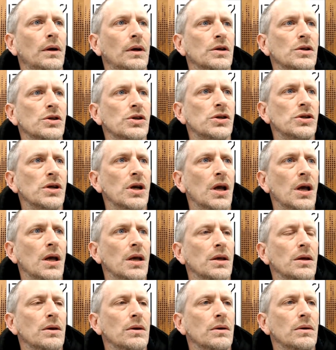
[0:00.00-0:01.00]
share
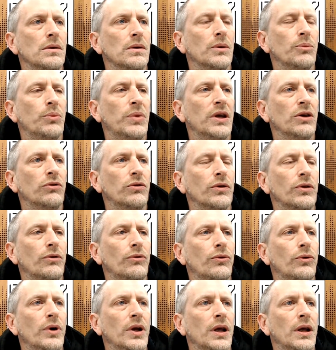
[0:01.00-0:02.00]
you picture of the
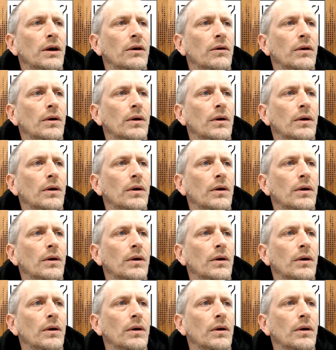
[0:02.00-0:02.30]
rear